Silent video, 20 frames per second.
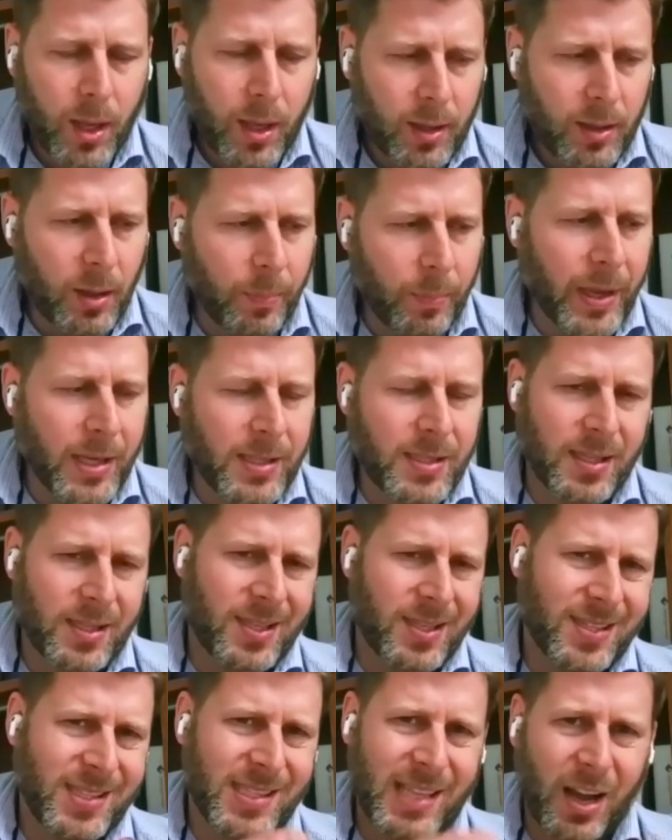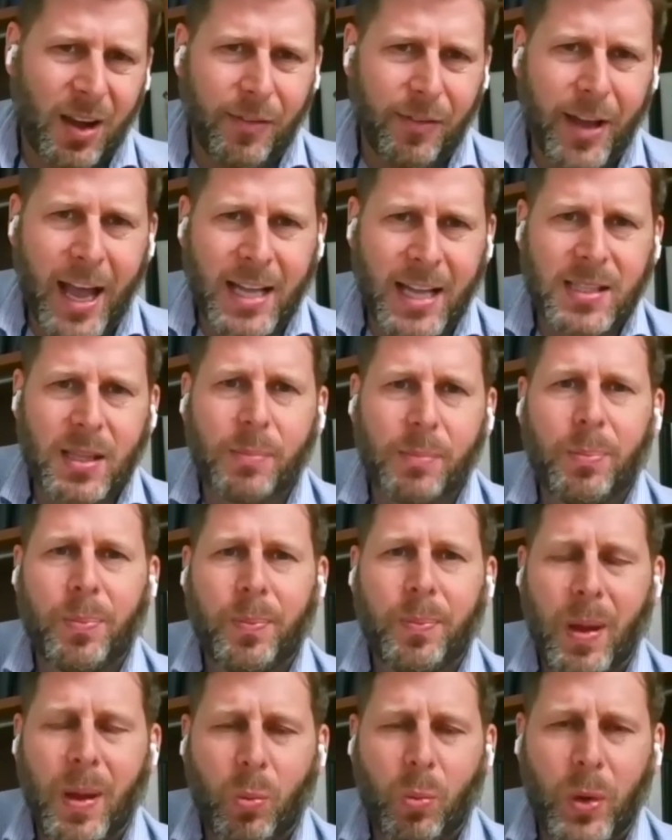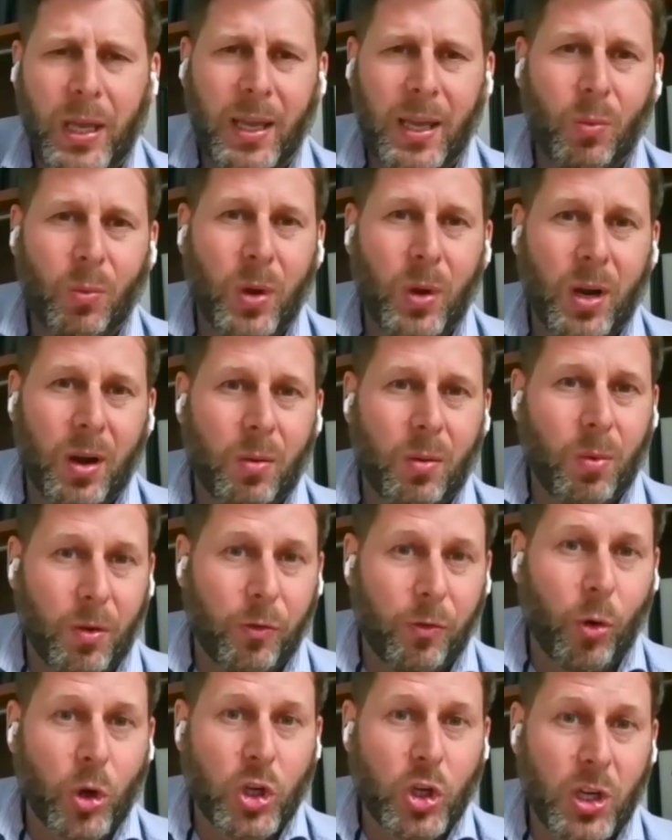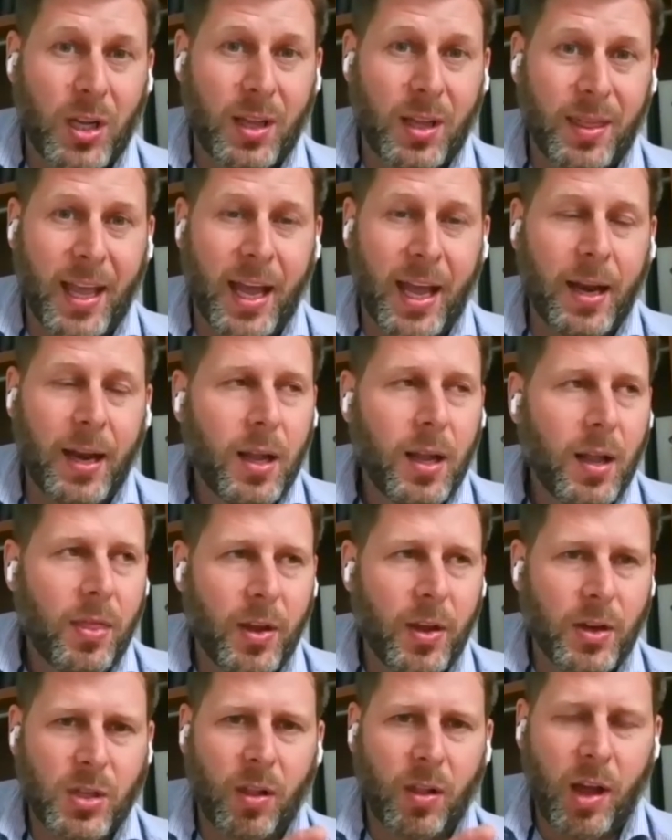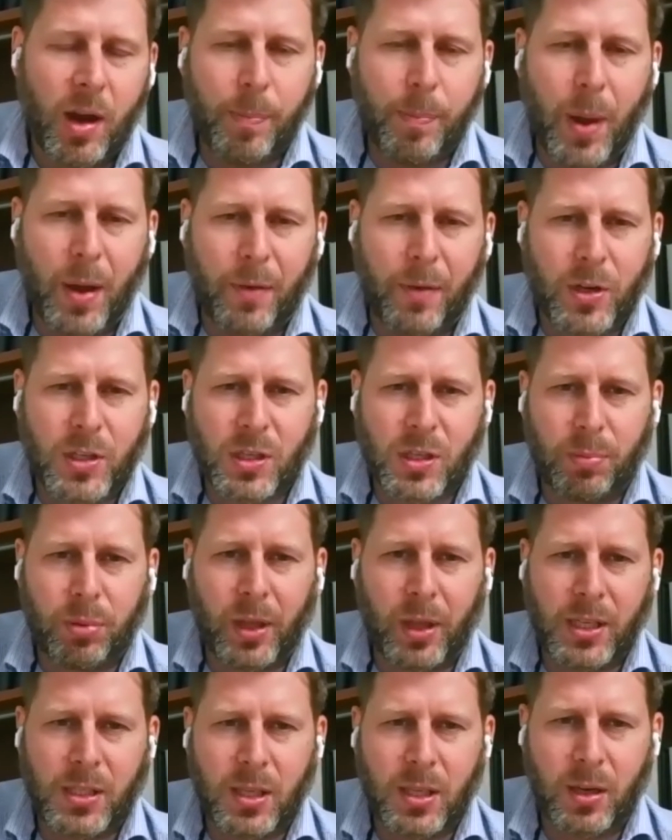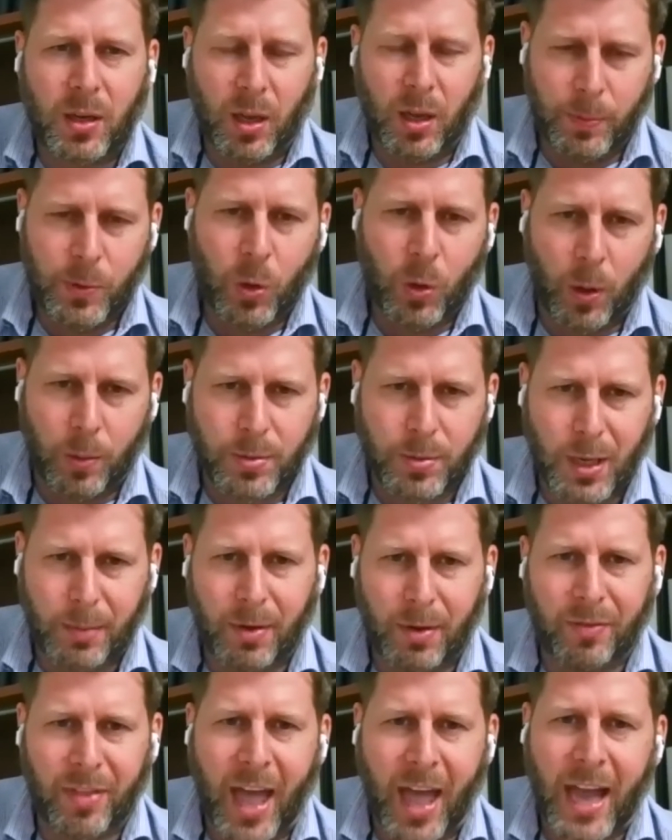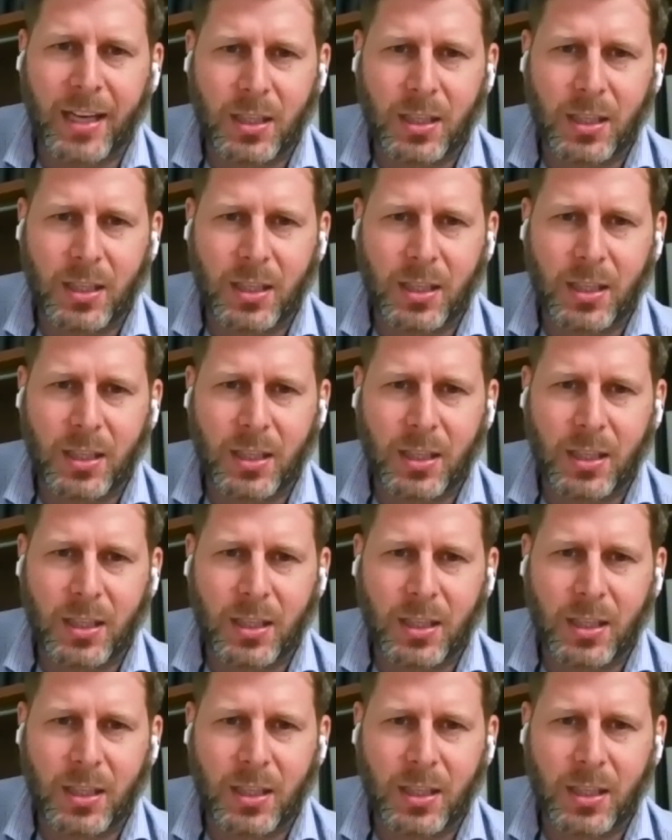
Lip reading: the business itself has we're fortunate that there's a lot of buffers in place to absorb some of that.